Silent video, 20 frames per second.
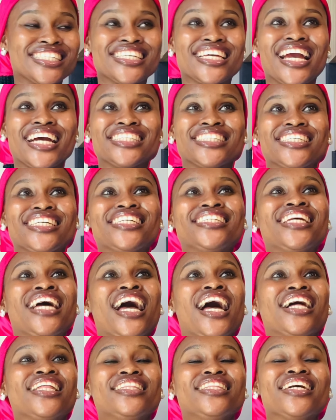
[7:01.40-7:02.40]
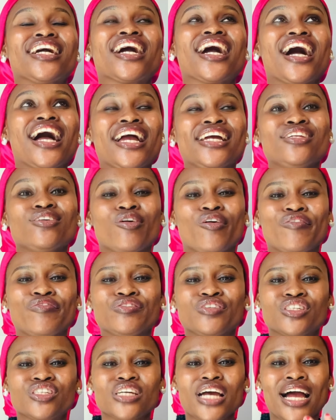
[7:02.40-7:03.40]
getting the kind of
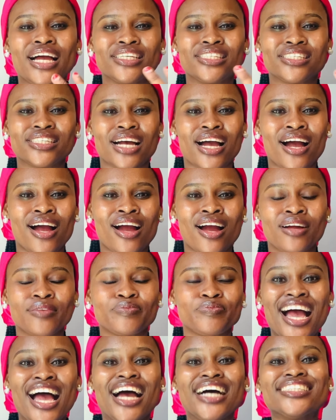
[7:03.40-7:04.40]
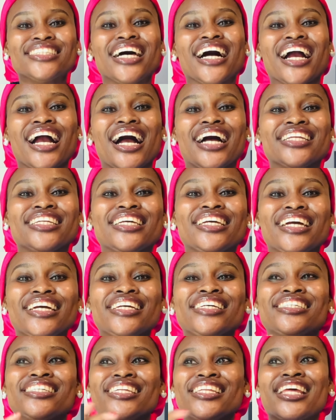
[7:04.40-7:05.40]
charger that can
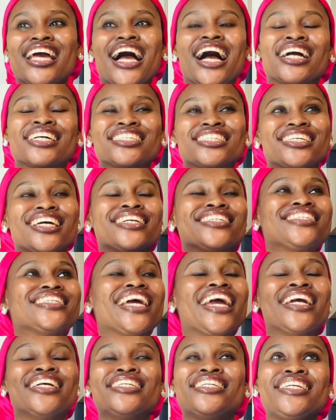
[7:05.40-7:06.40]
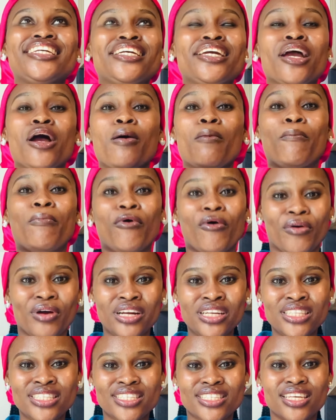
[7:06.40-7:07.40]
easily access any
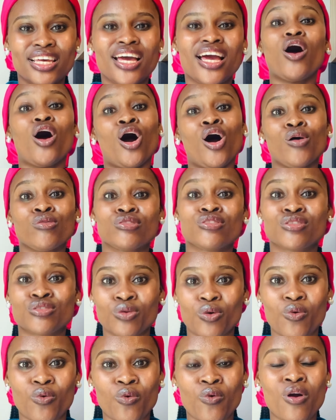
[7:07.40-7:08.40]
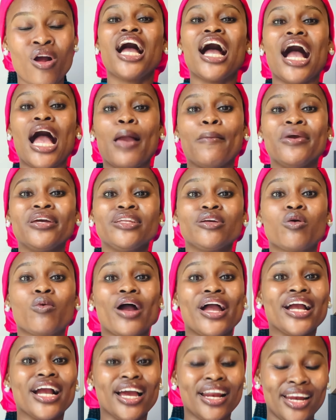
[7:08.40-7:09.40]
port also, I made it
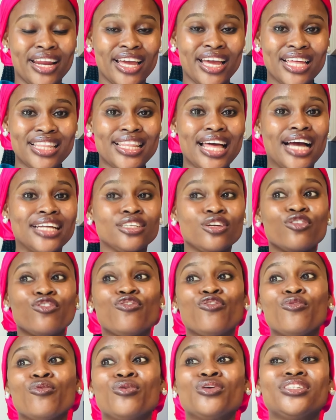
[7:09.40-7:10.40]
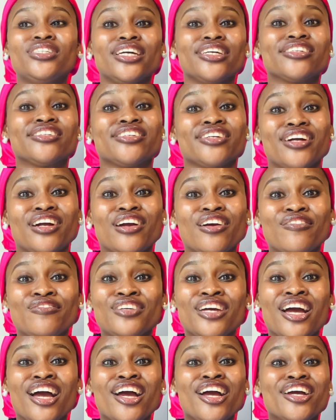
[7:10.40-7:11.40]
quite clear that the food they served
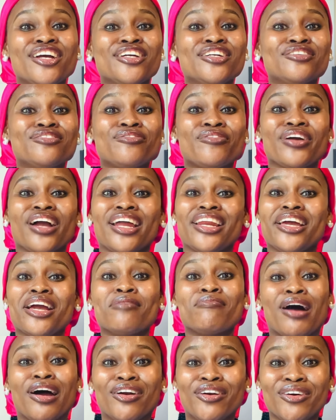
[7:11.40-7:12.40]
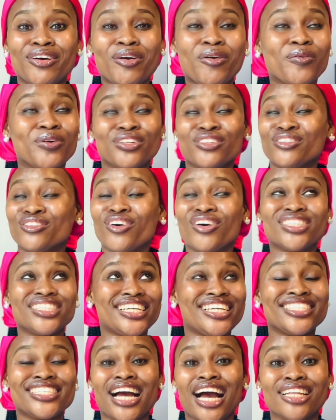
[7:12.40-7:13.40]
in Royal Air Maroc was not
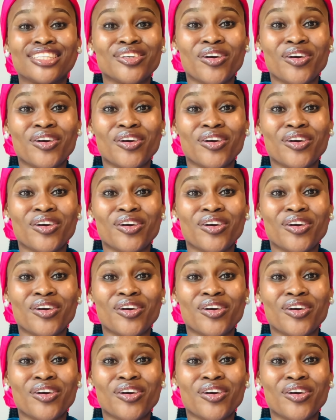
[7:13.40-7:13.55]
it at